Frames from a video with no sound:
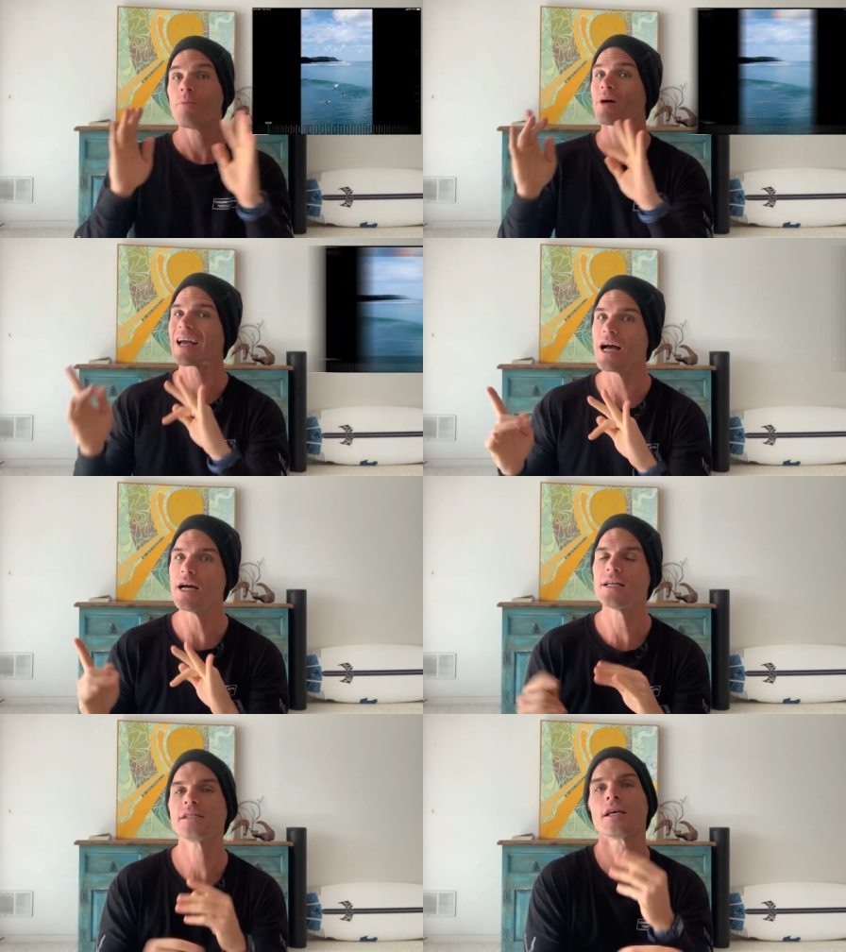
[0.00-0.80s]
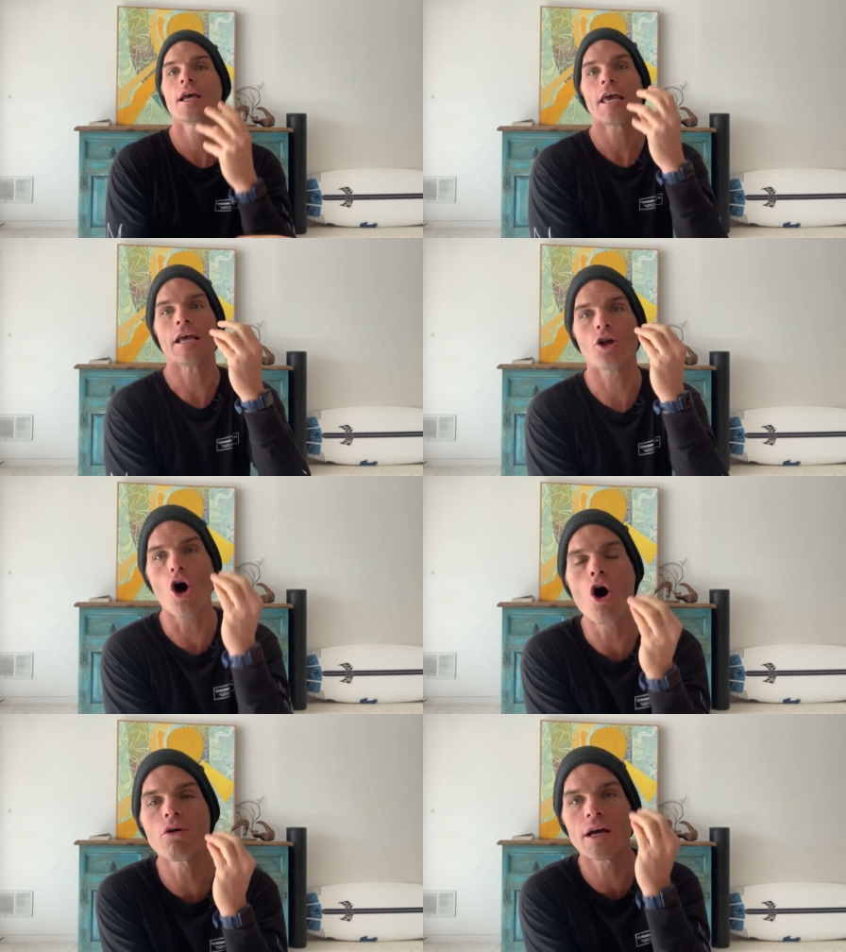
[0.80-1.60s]
because it
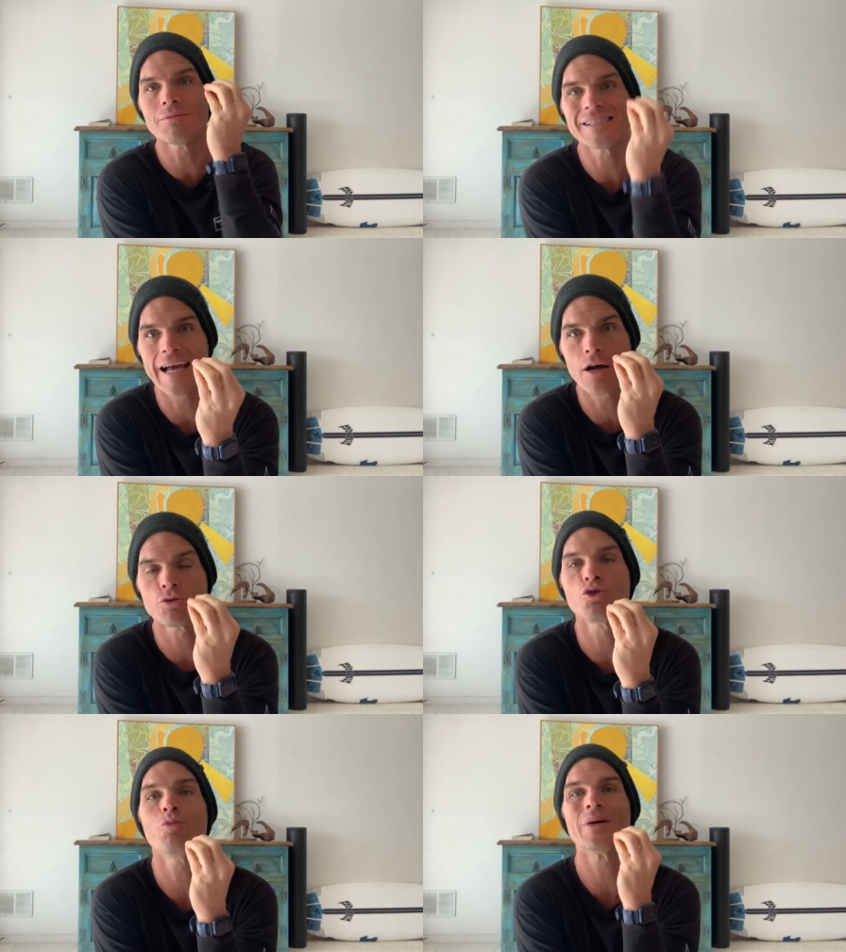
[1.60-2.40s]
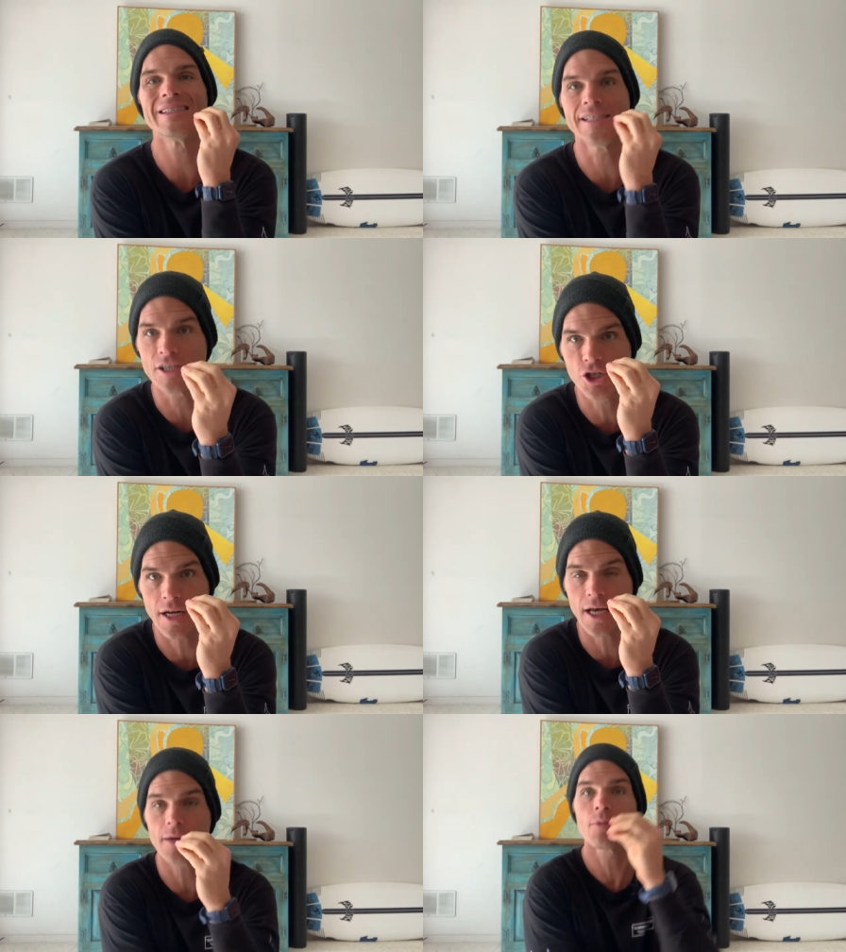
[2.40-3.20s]
all comes down to
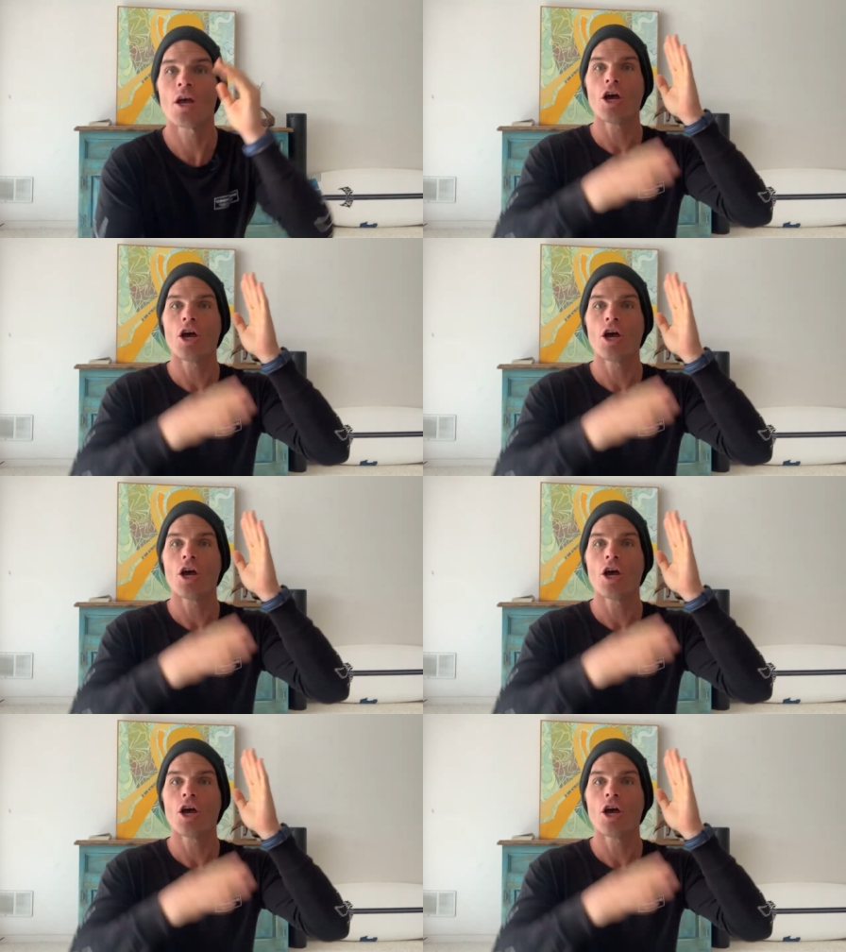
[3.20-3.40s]
positioning.